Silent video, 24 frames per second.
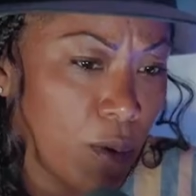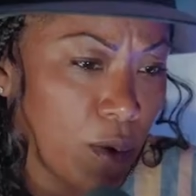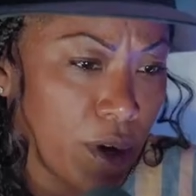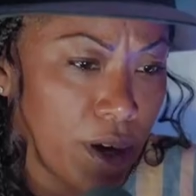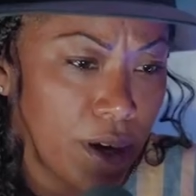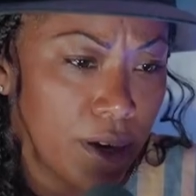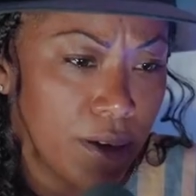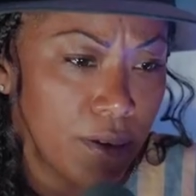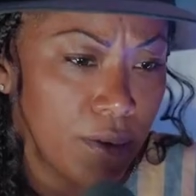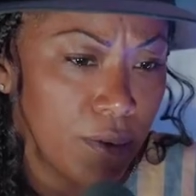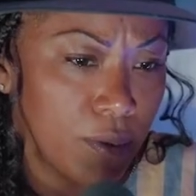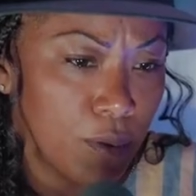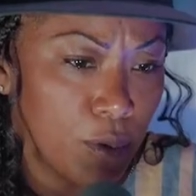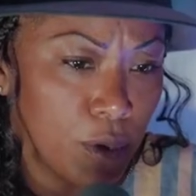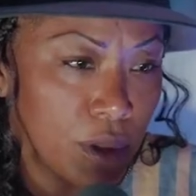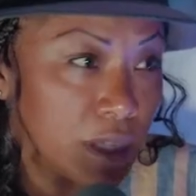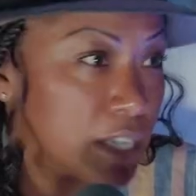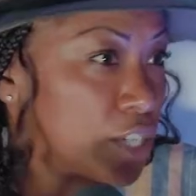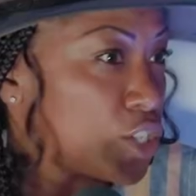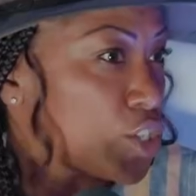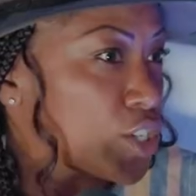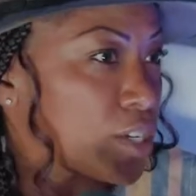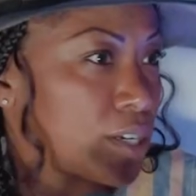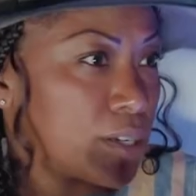what
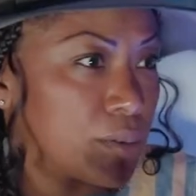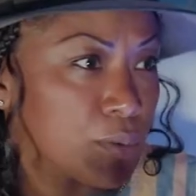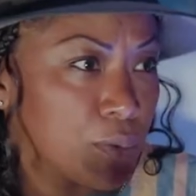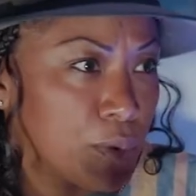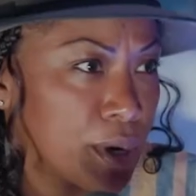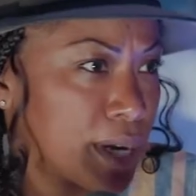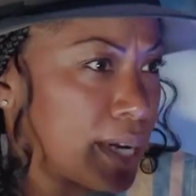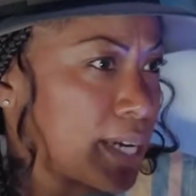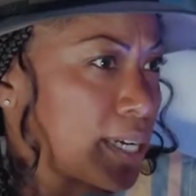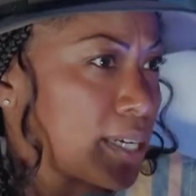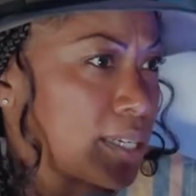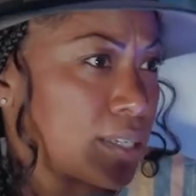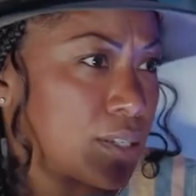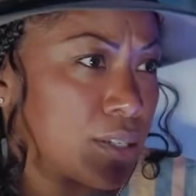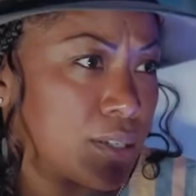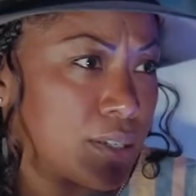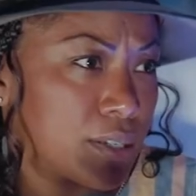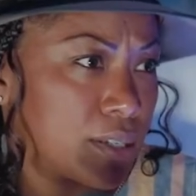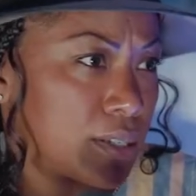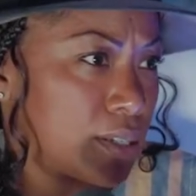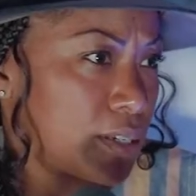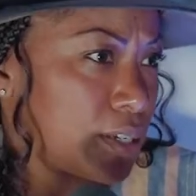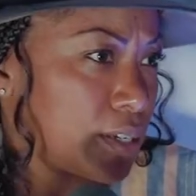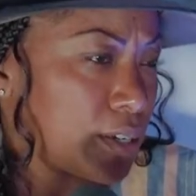religion,
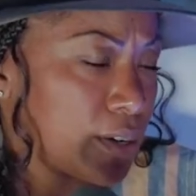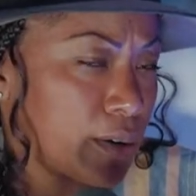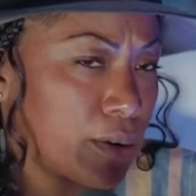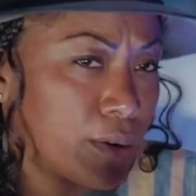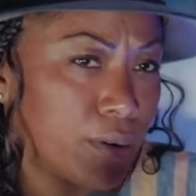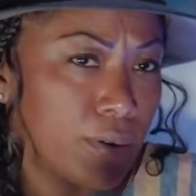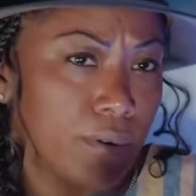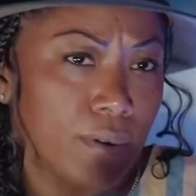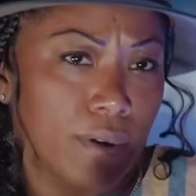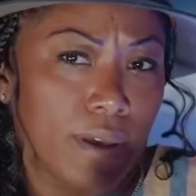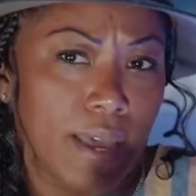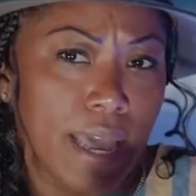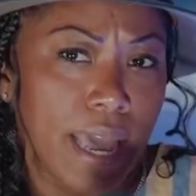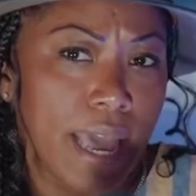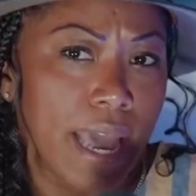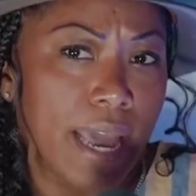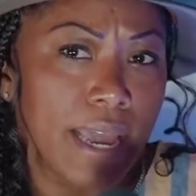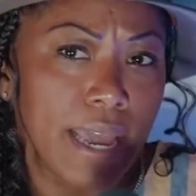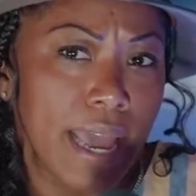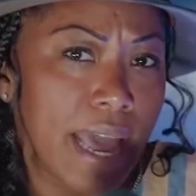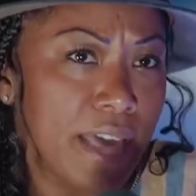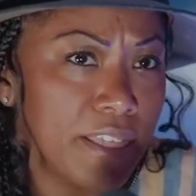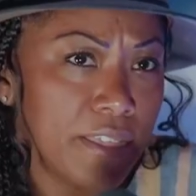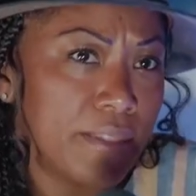race, you know,
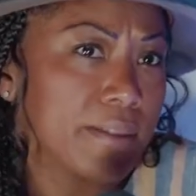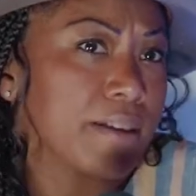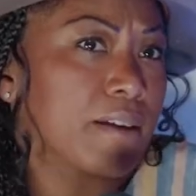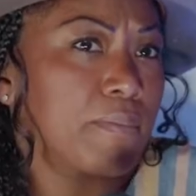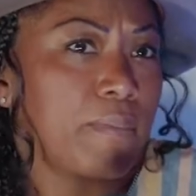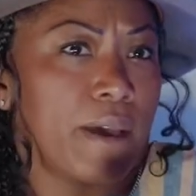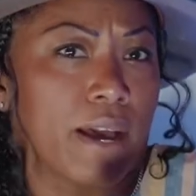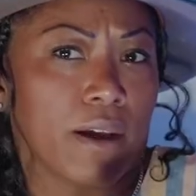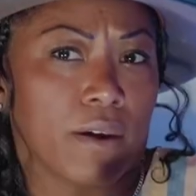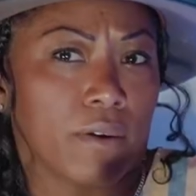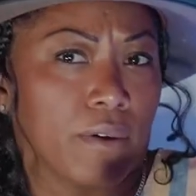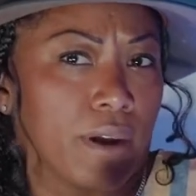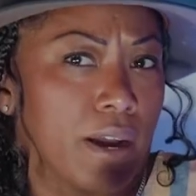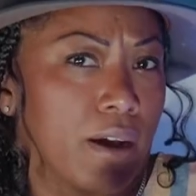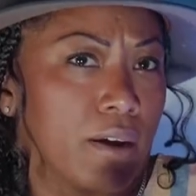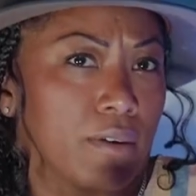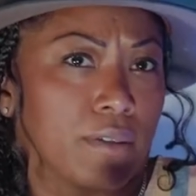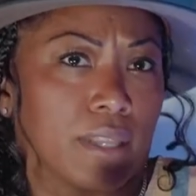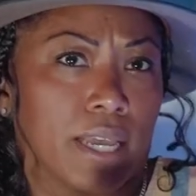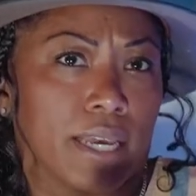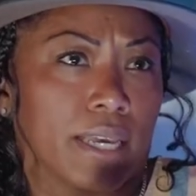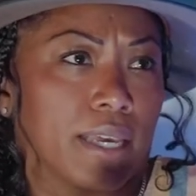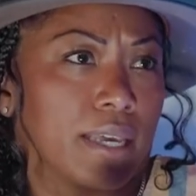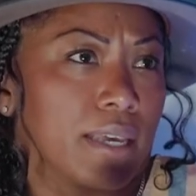ethnic
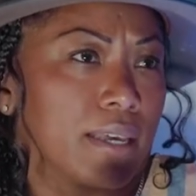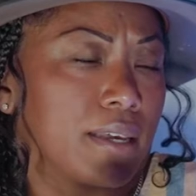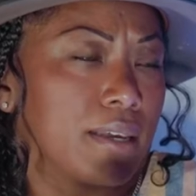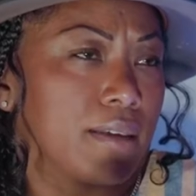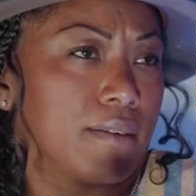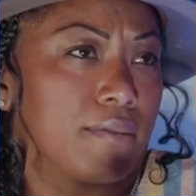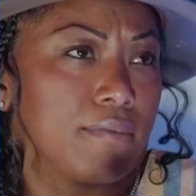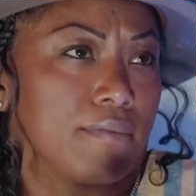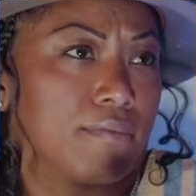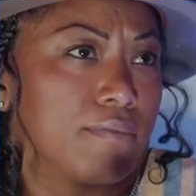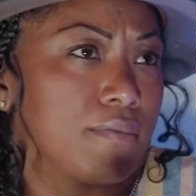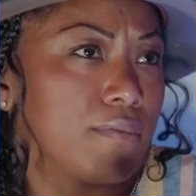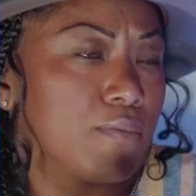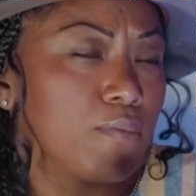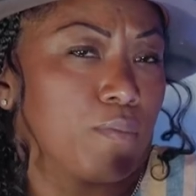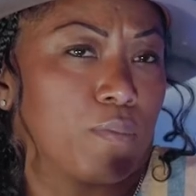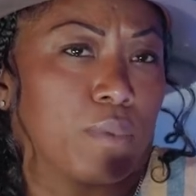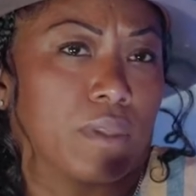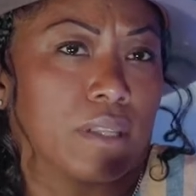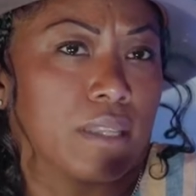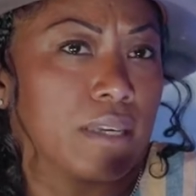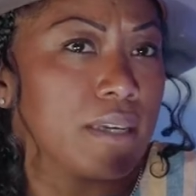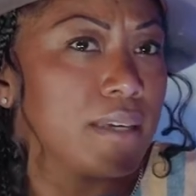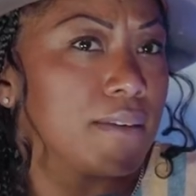background, like
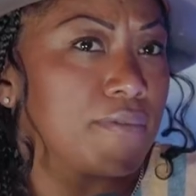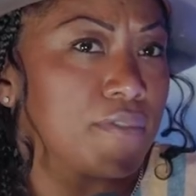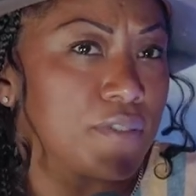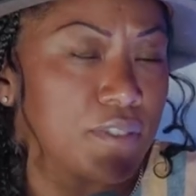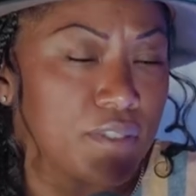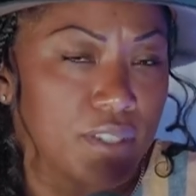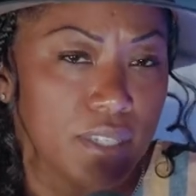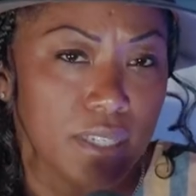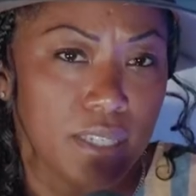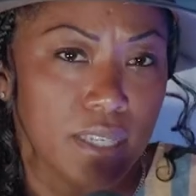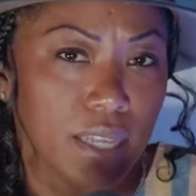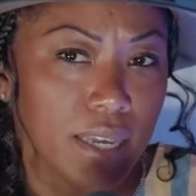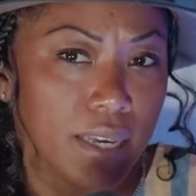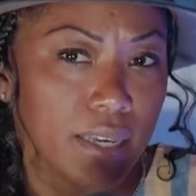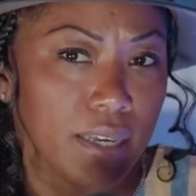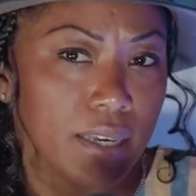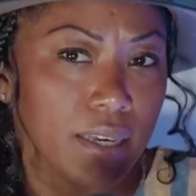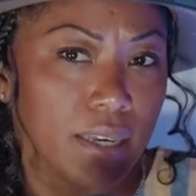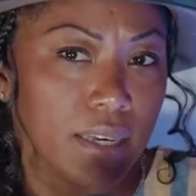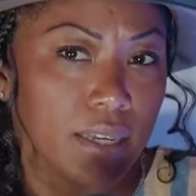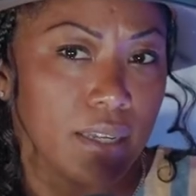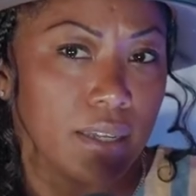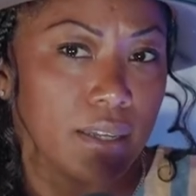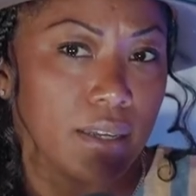beliefs, like
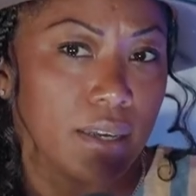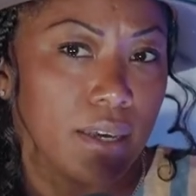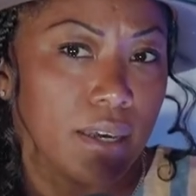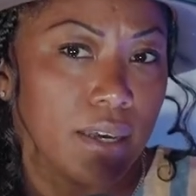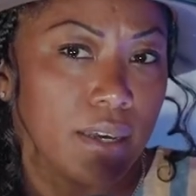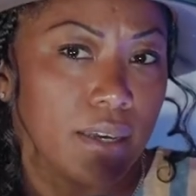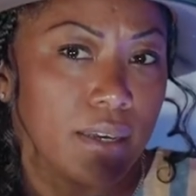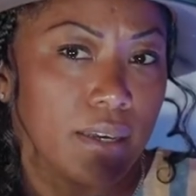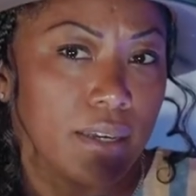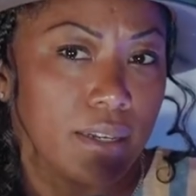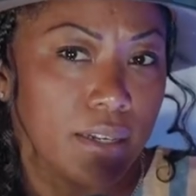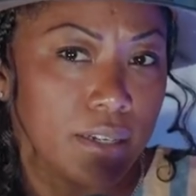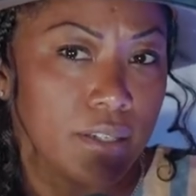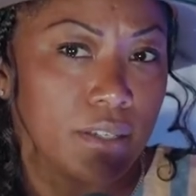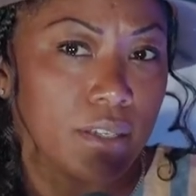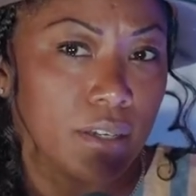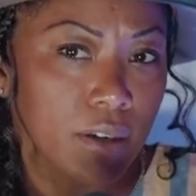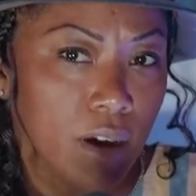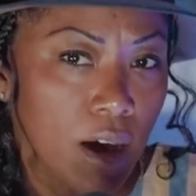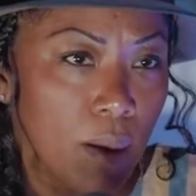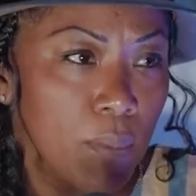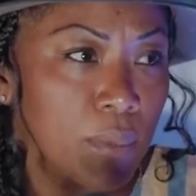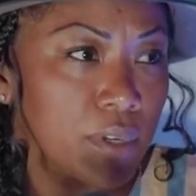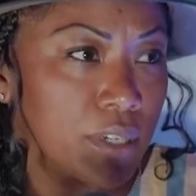it it is the
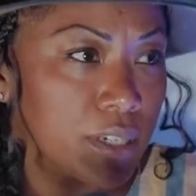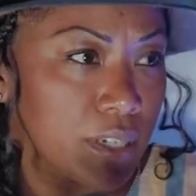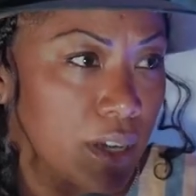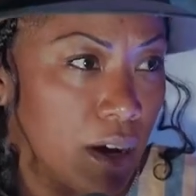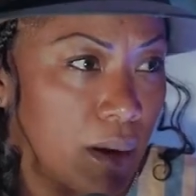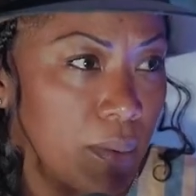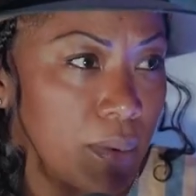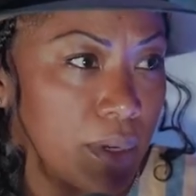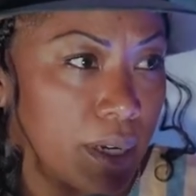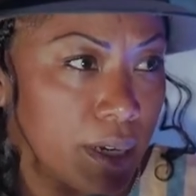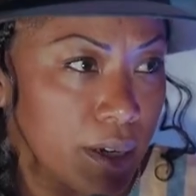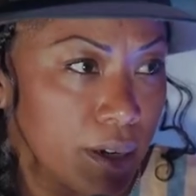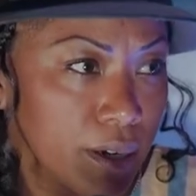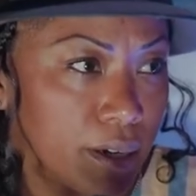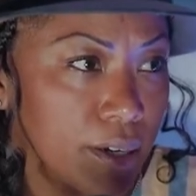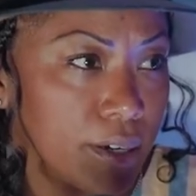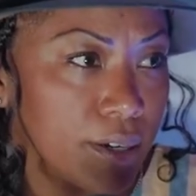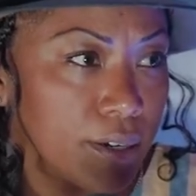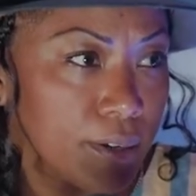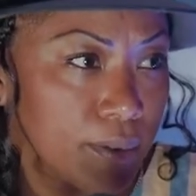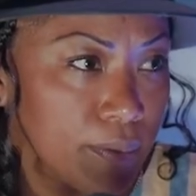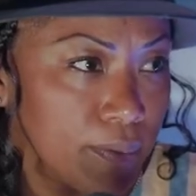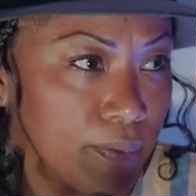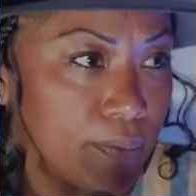common denominator.
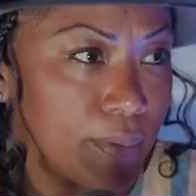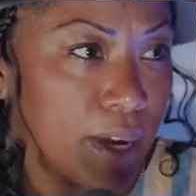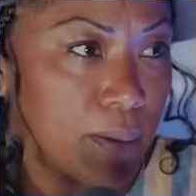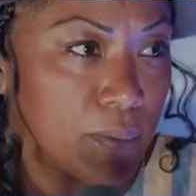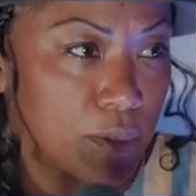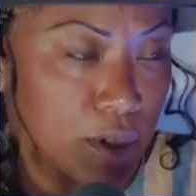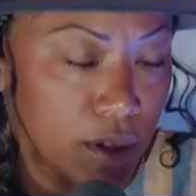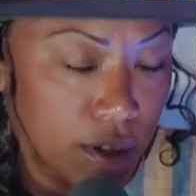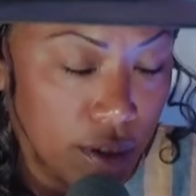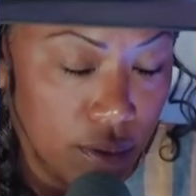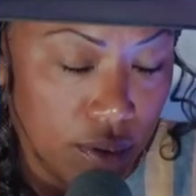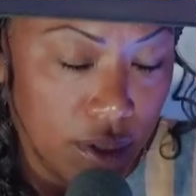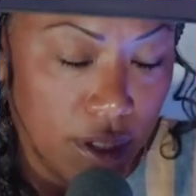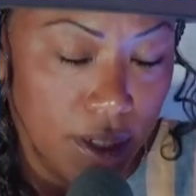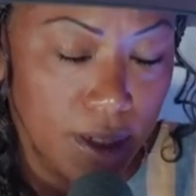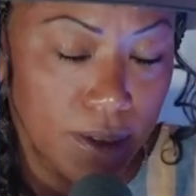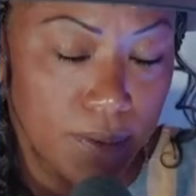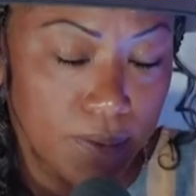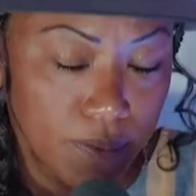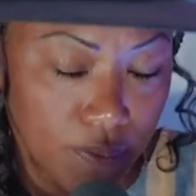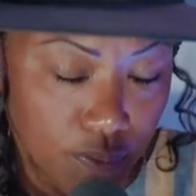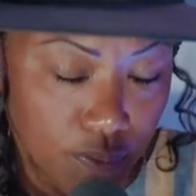Mm-hmm. Absolutely.